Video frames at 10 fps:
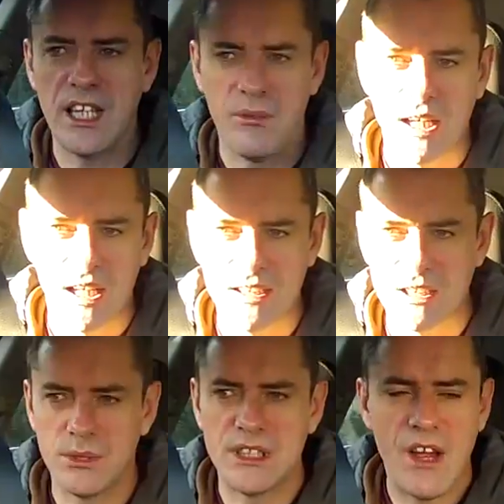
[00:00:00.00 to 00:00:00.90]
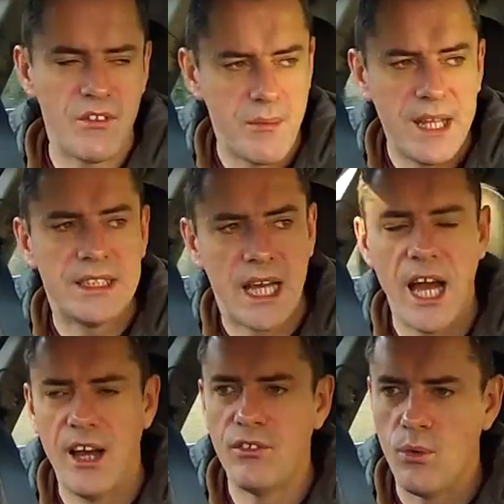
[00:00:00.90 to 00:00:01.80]
that way, like this was never meant to
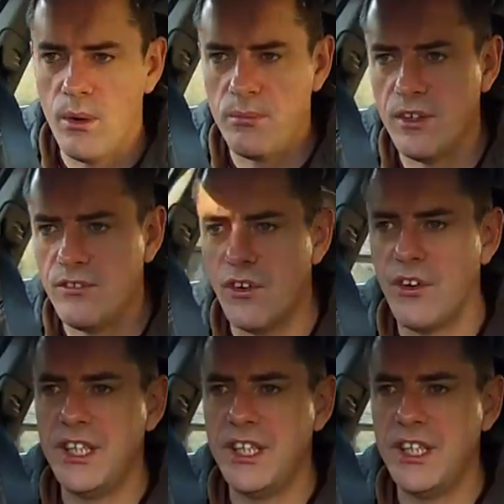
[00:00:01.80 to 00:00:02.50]
have a 1.4